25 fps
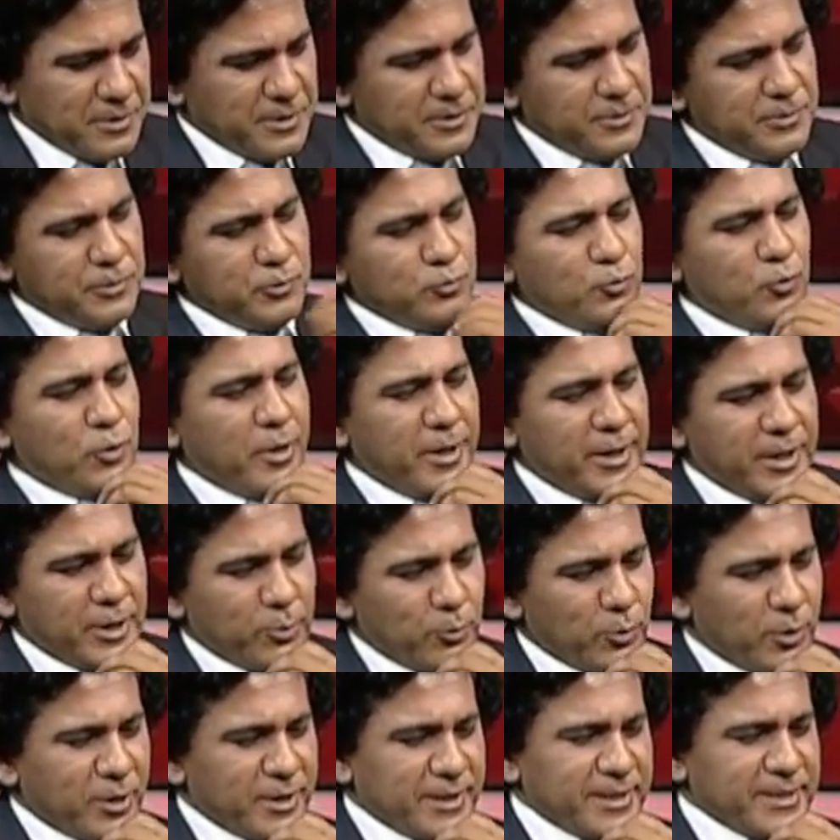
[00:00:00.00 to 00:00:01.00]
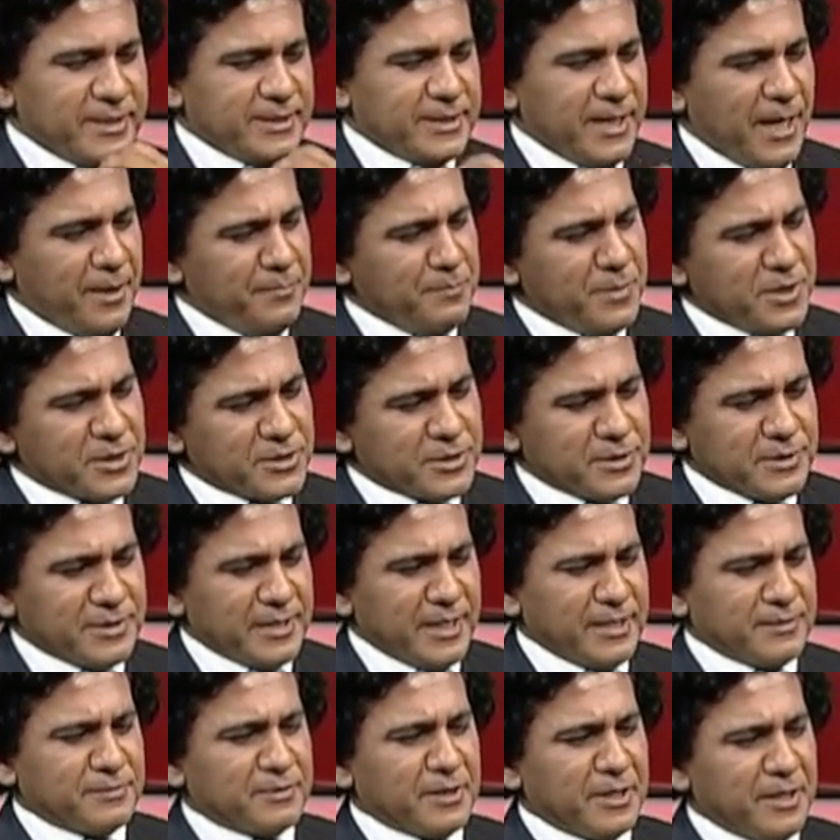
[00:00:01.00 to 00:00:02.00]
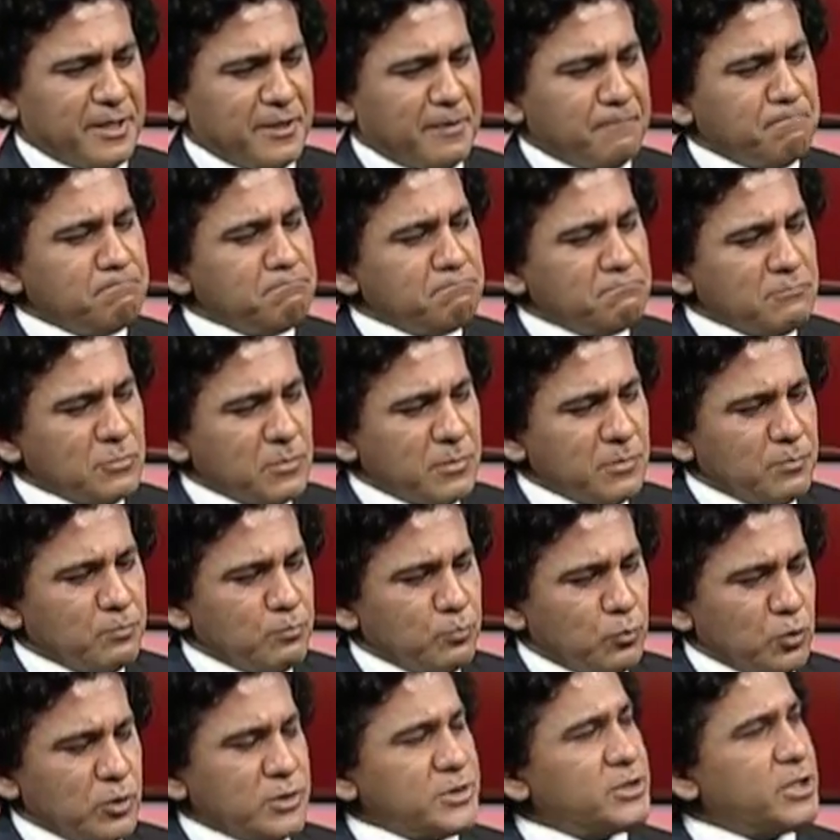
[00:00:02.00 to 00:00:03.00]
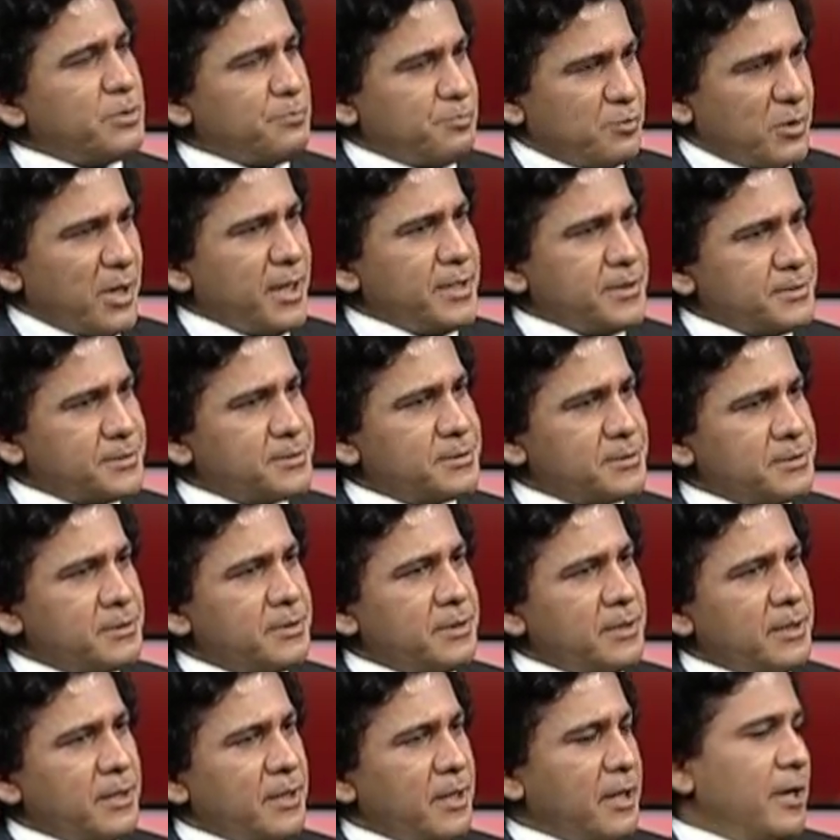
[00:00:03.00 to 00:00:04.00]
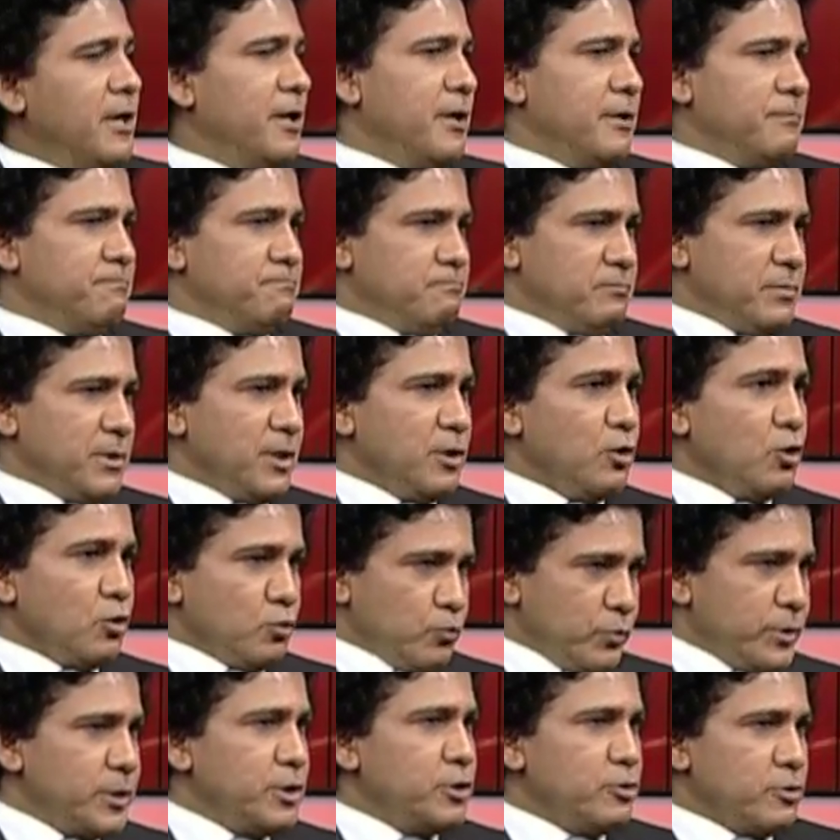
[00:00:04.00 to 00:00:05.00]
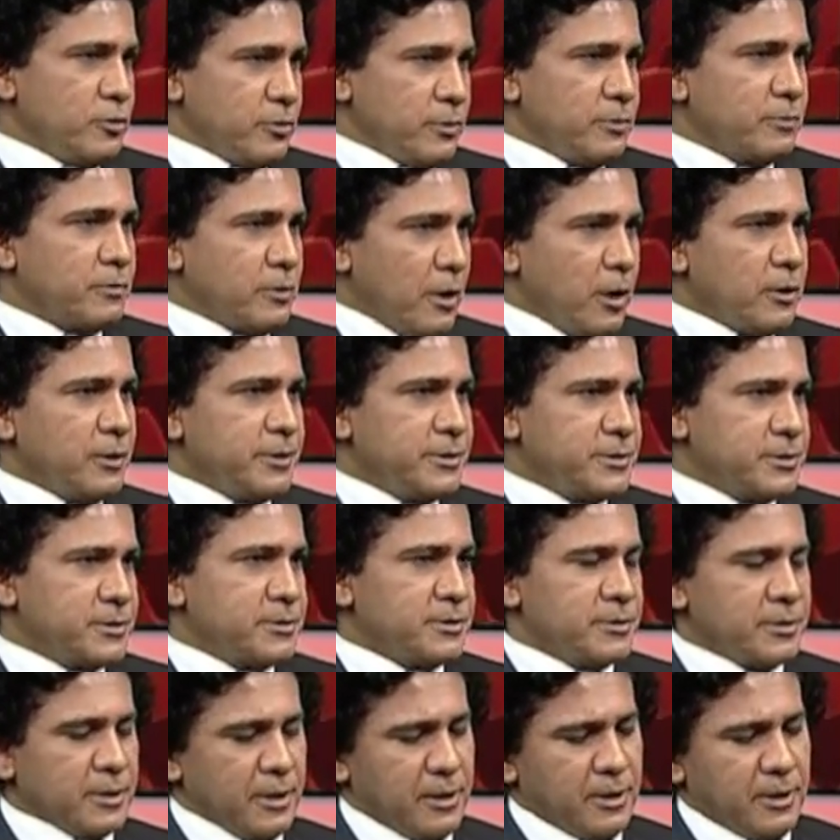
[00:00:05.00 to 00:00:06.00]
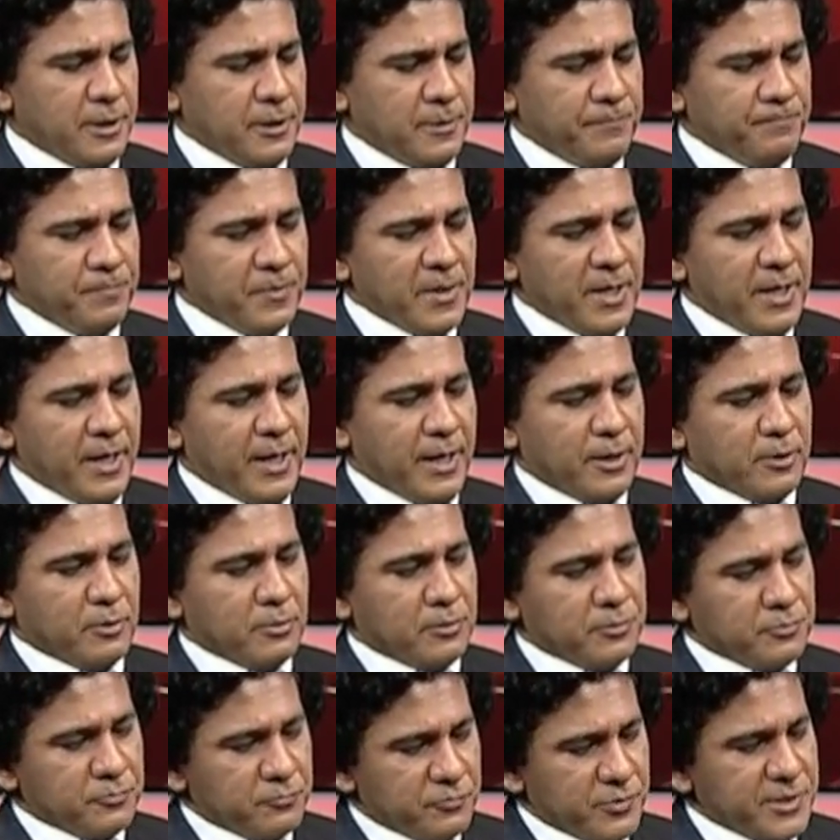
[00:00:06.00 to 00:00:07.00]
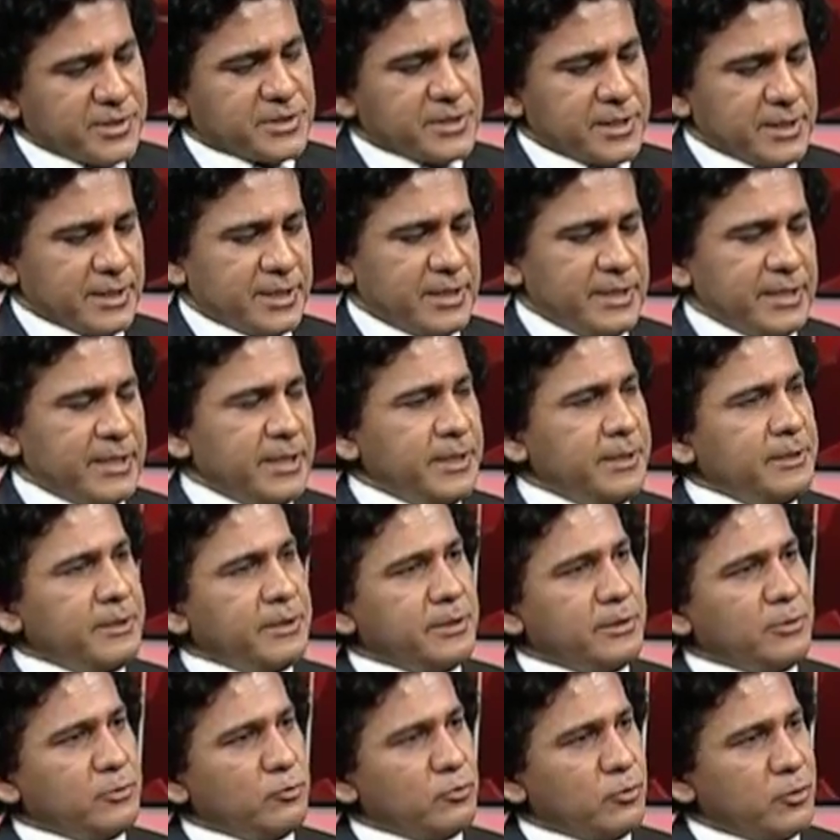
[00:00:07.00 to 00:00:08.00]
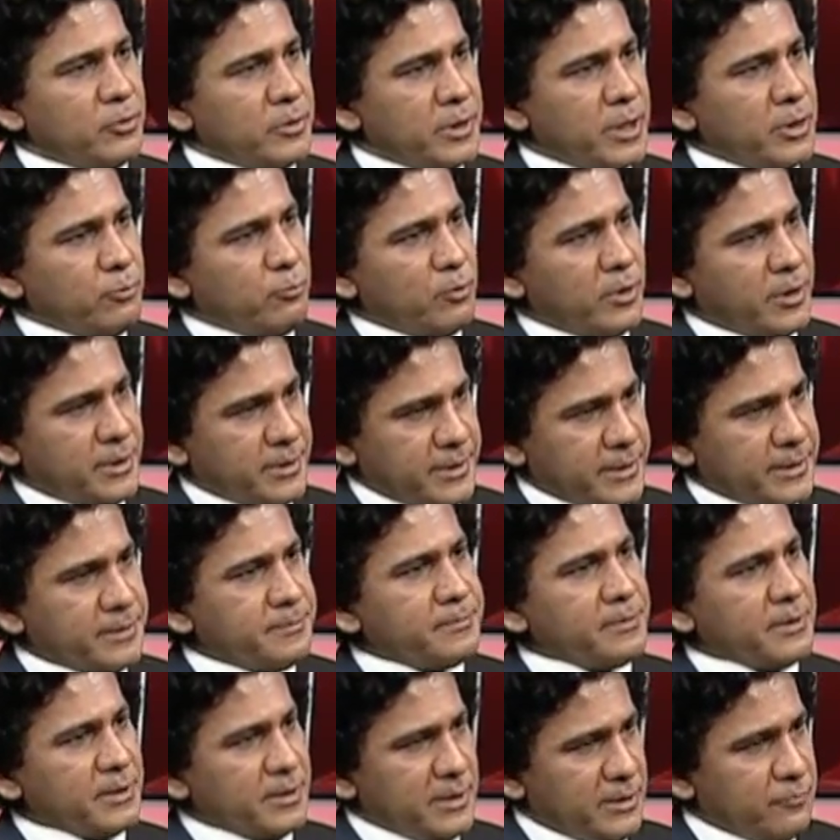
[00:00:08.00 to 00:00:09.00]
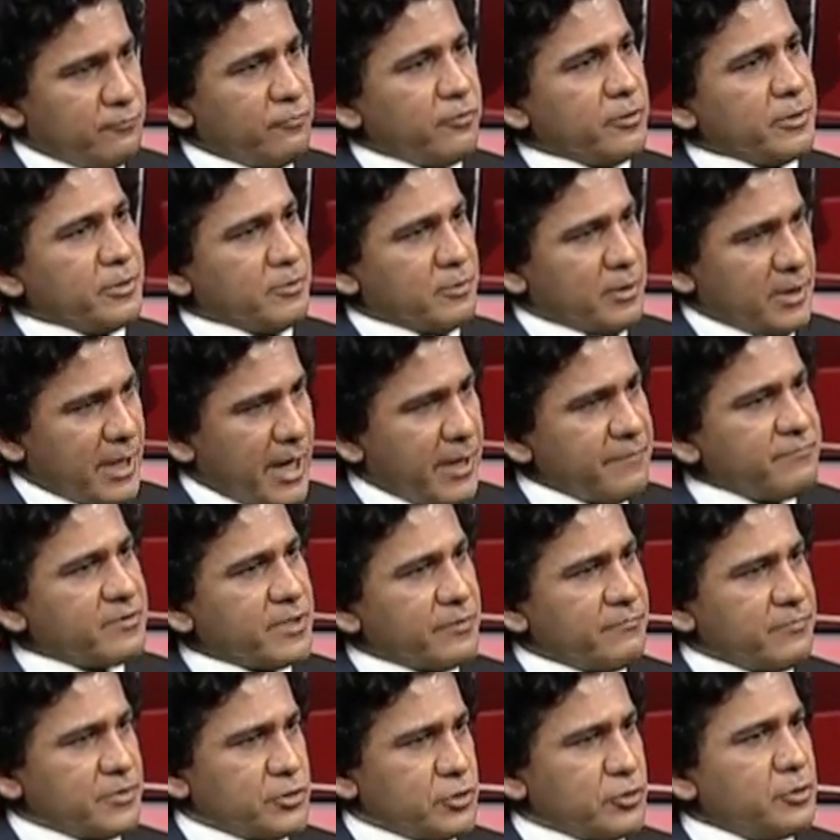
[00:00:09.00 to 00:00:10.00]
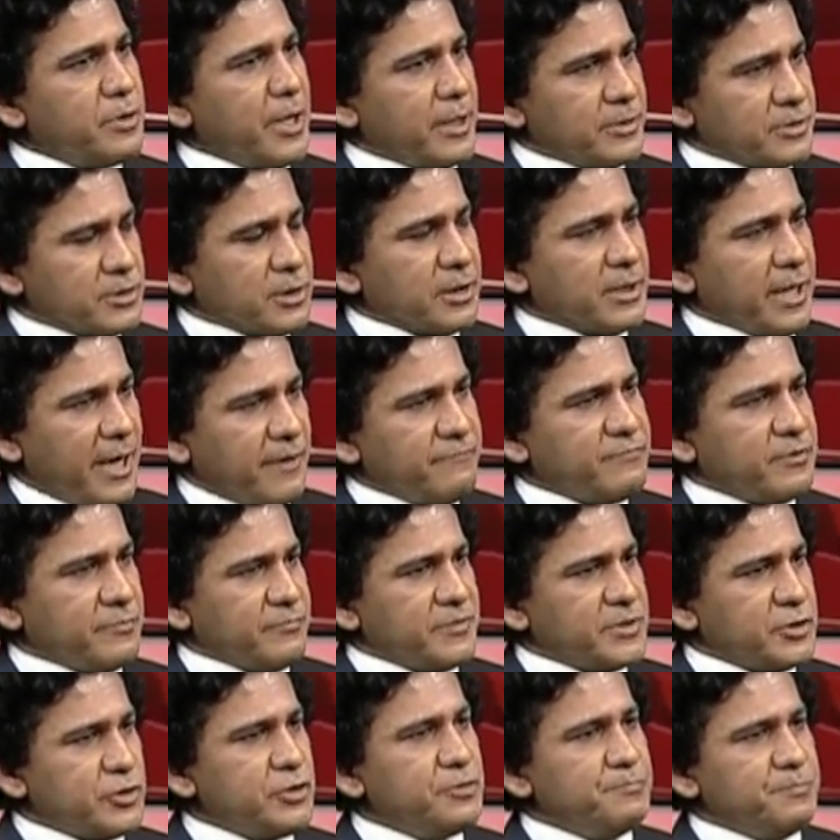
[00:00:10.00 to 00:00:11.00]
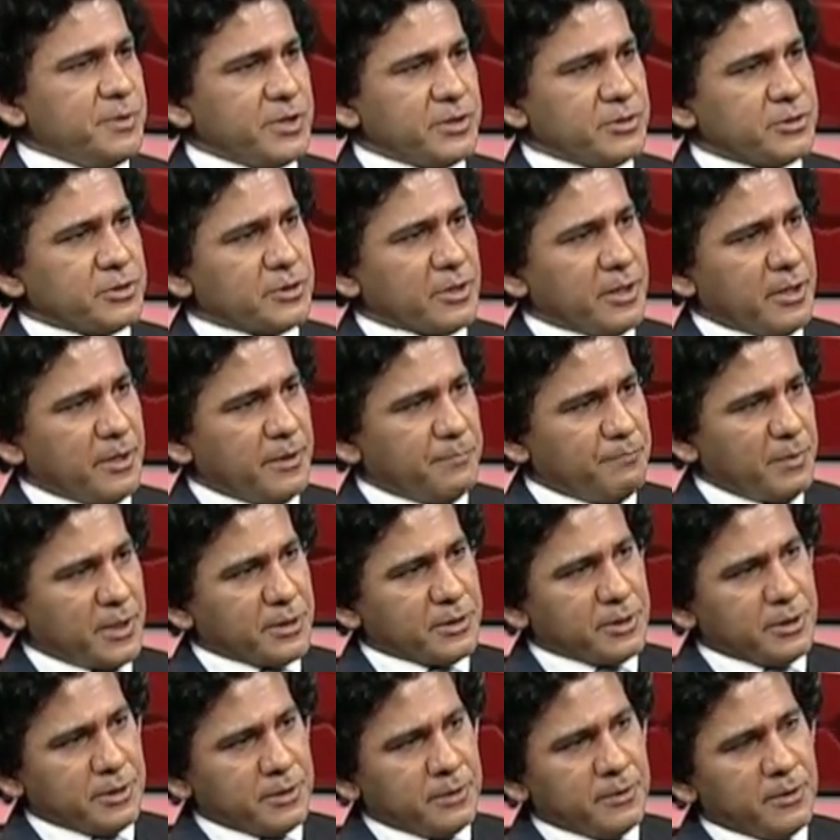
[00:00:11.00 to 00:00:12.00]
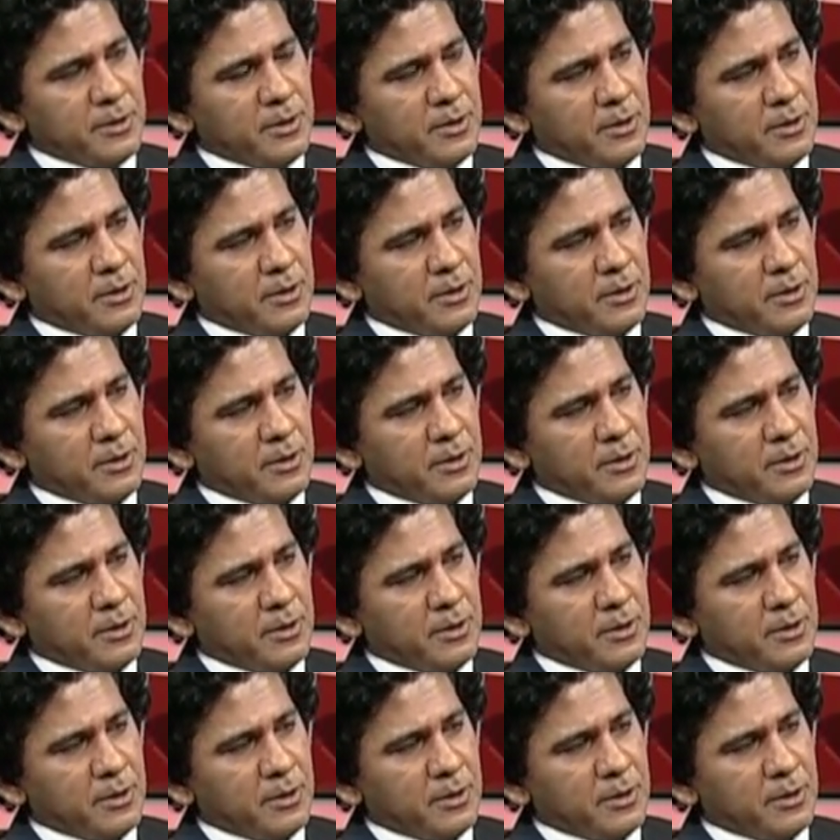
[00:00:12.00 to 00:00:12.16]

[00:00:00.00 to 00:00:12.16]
You were awarded, I mentioned that Pulitzer Prize along with your colleagues, and recently you were awarded for your lifetime as a lifetime achievement by the